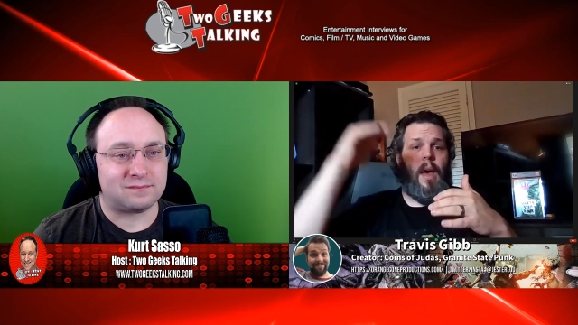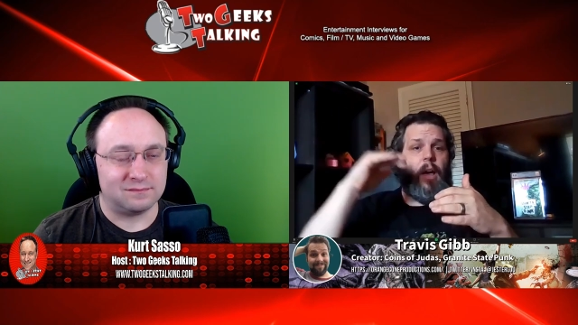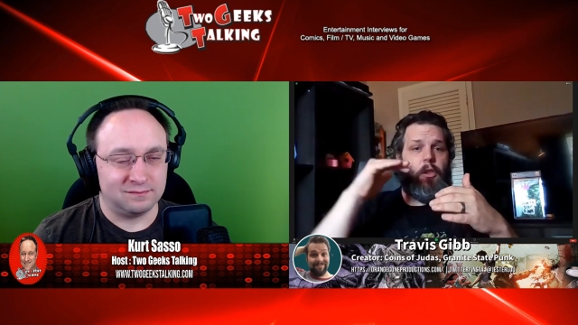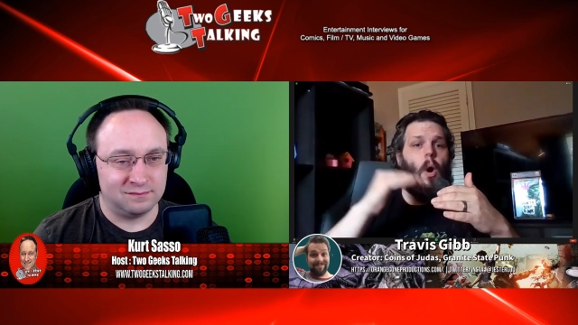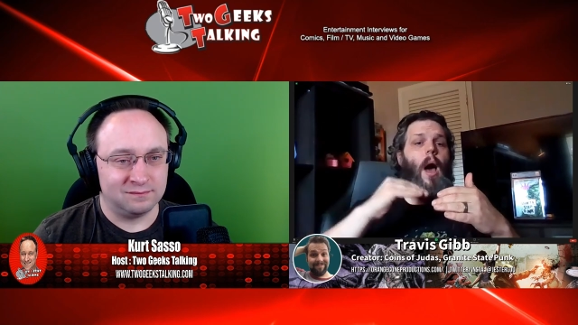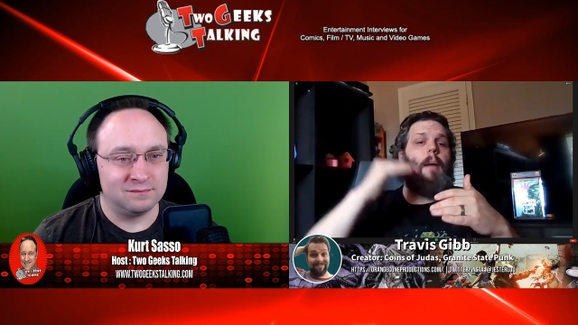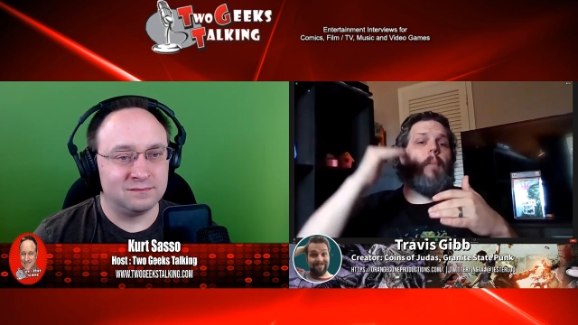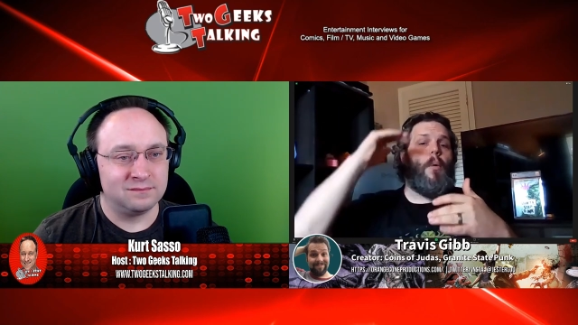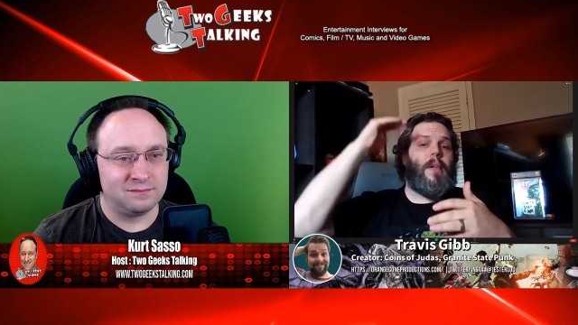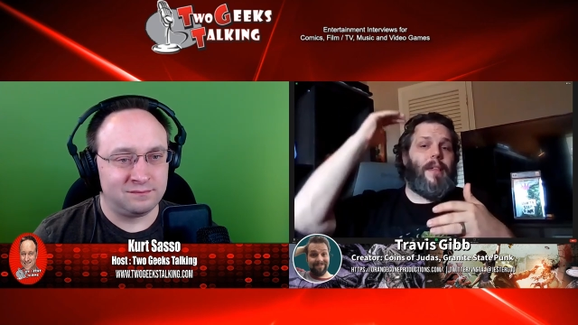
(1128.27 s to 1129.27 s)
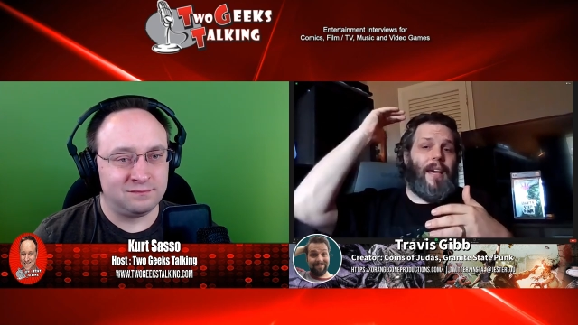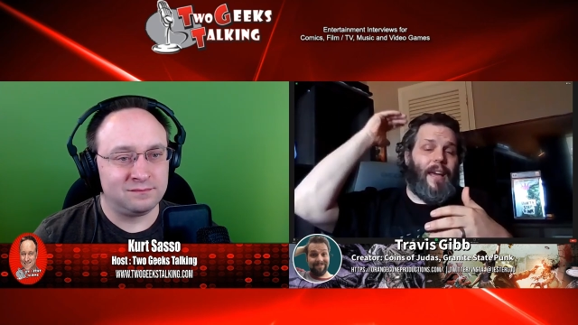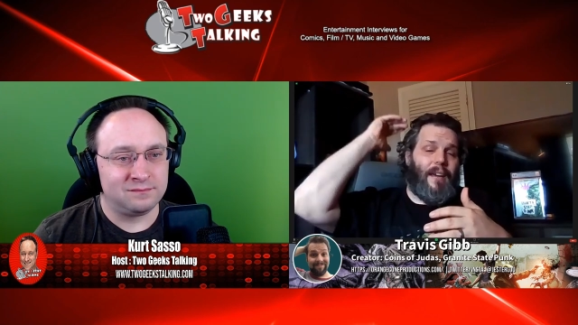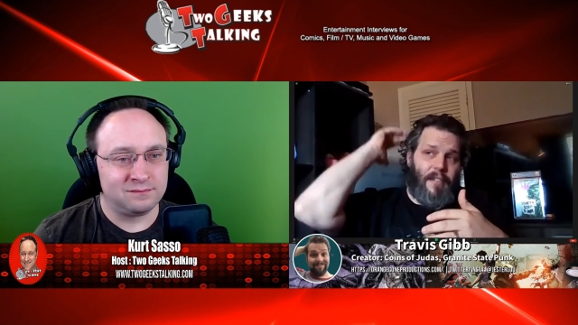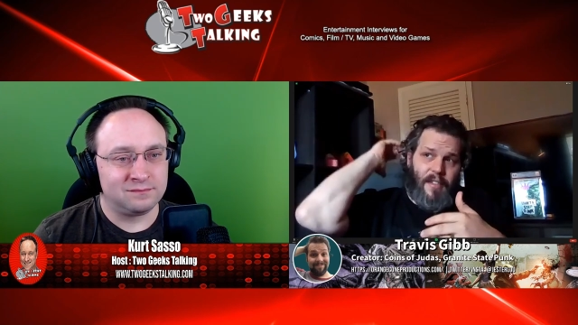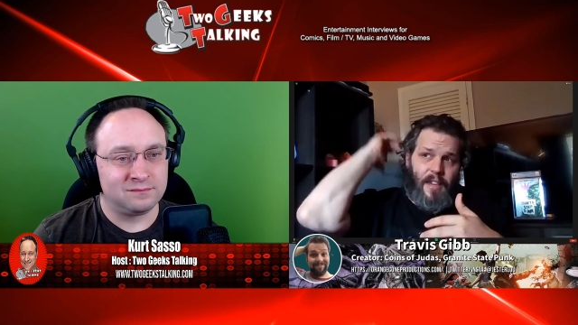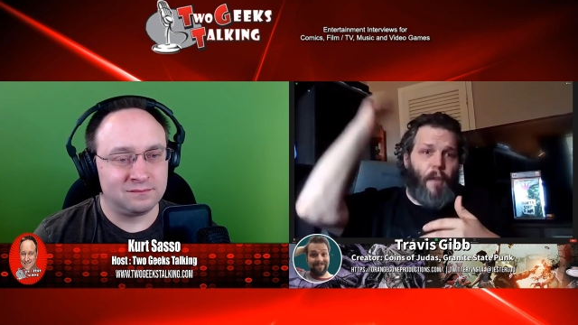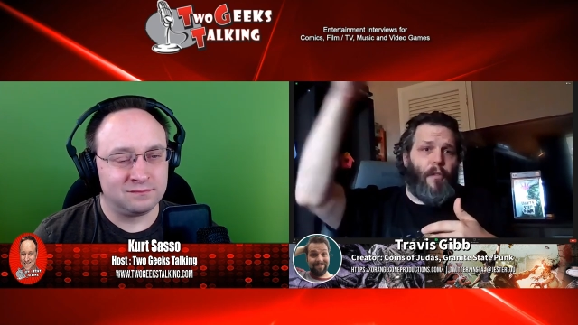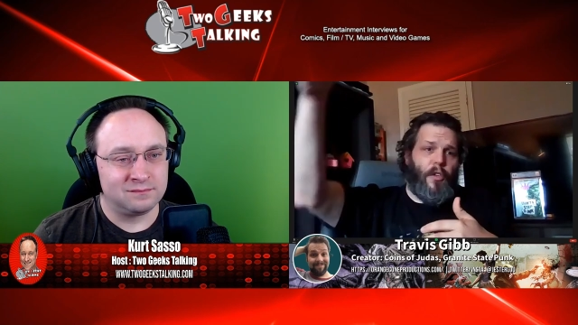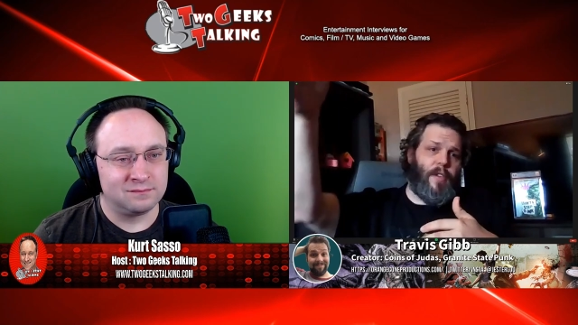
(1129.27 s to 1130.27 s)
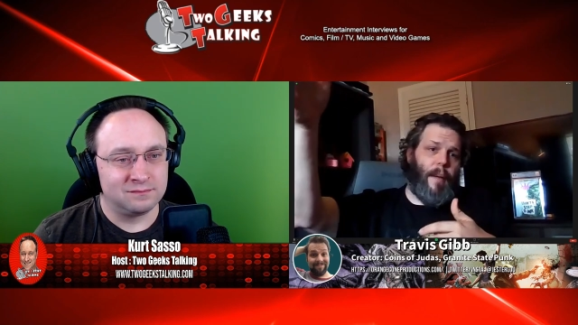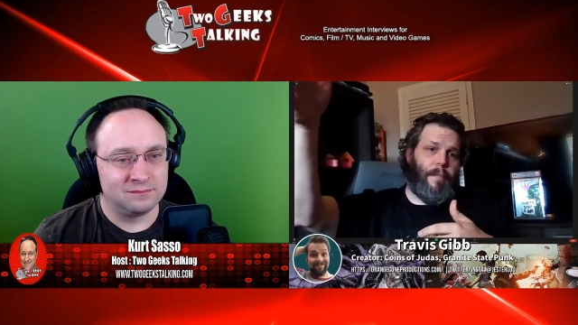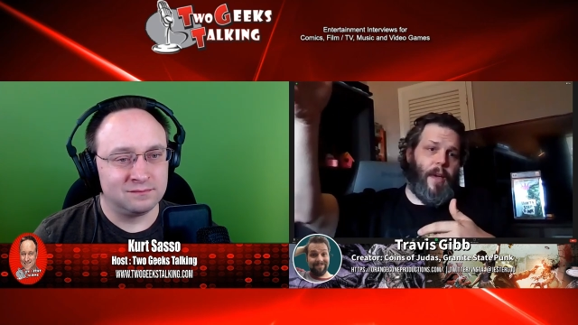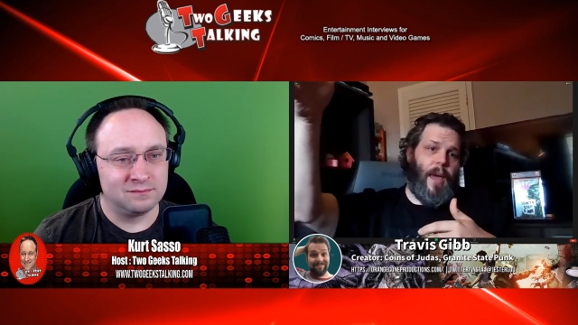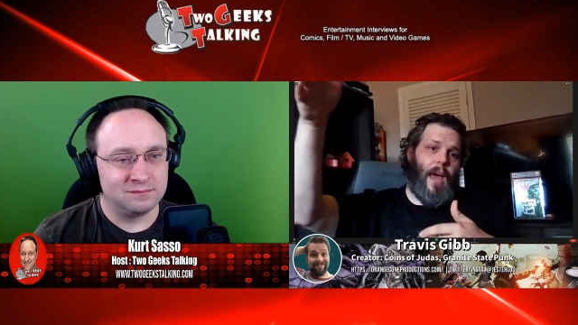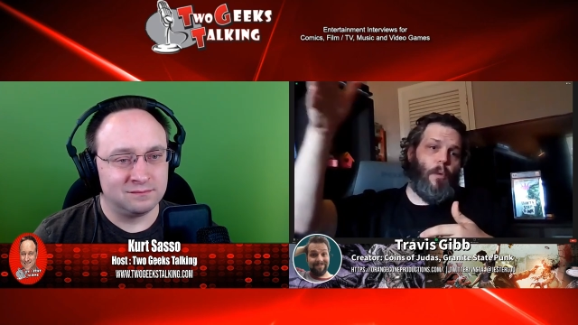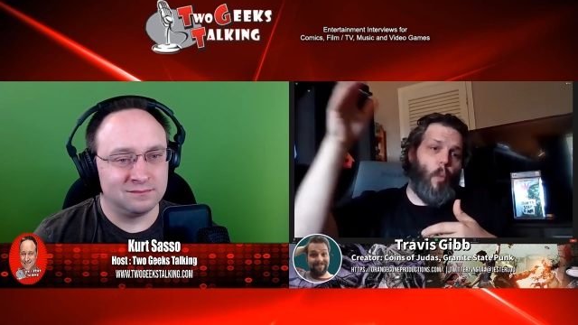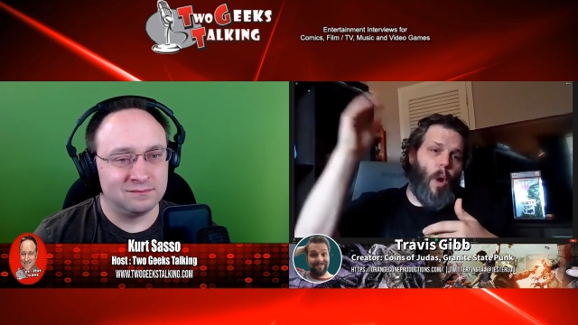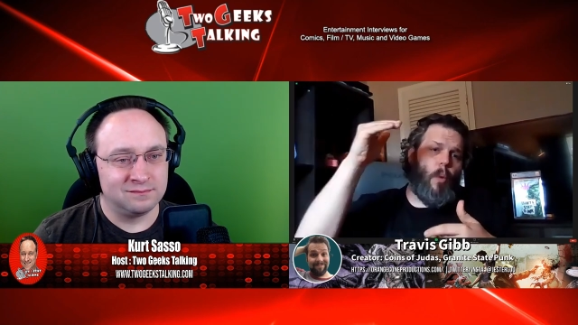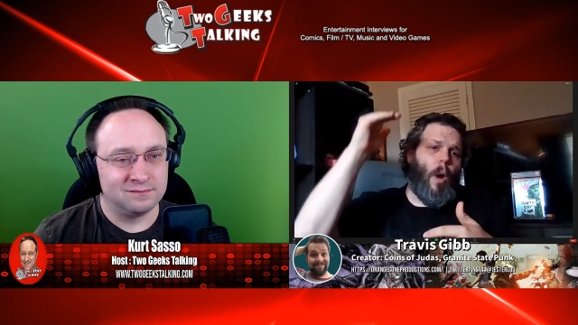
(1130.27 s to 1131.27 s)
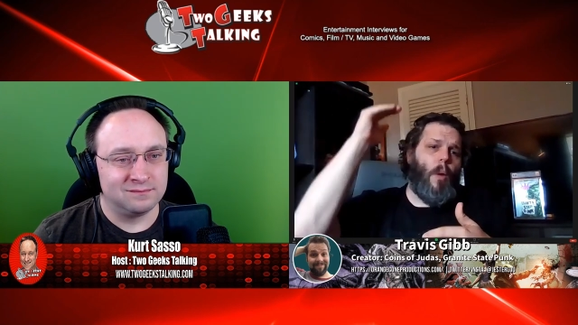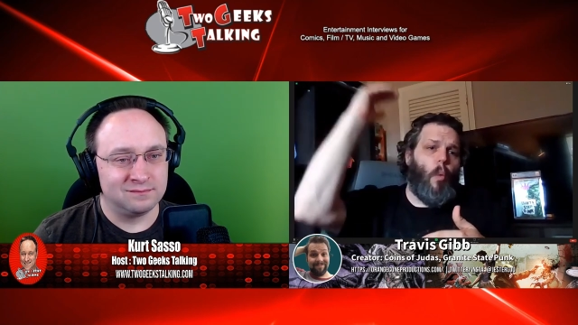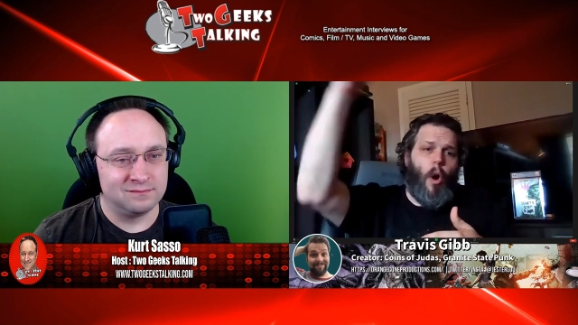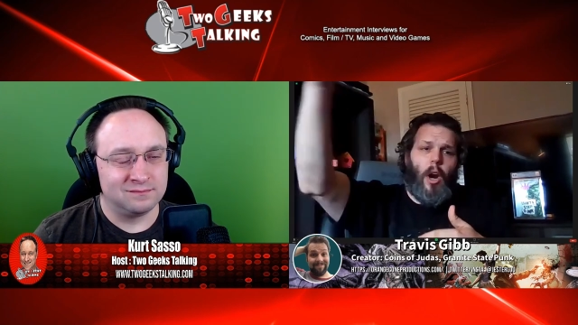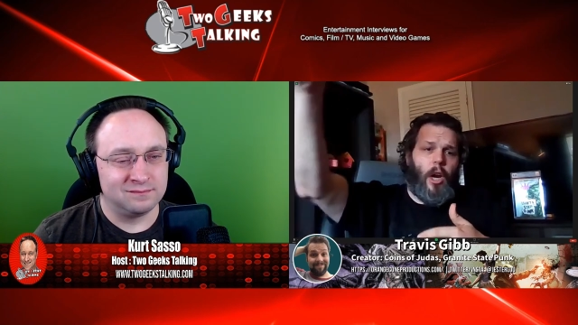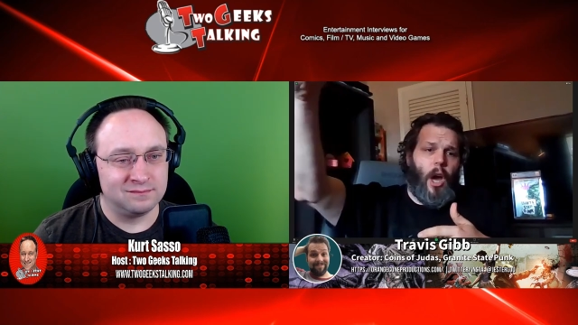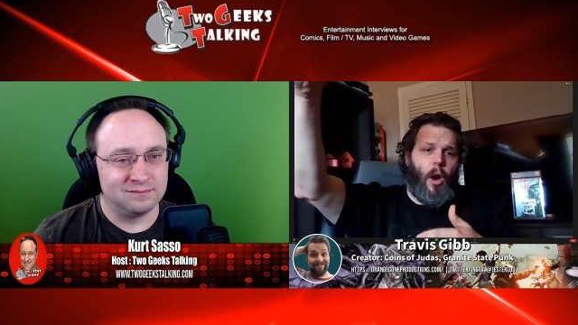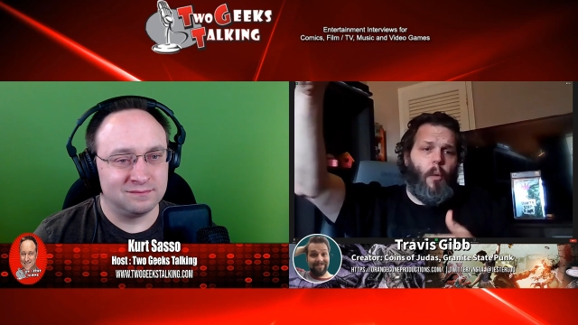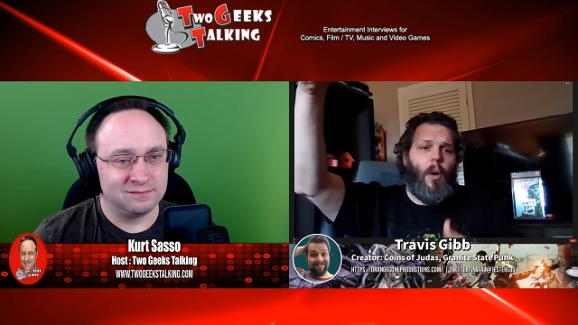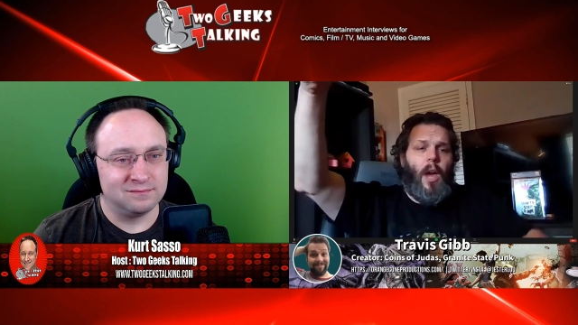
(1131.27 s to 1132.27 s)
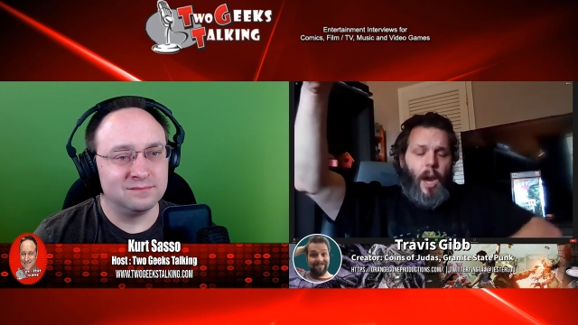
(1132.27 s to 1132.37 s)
Speaker 1: So I'm always thinking several steps ahead. Where do I want to go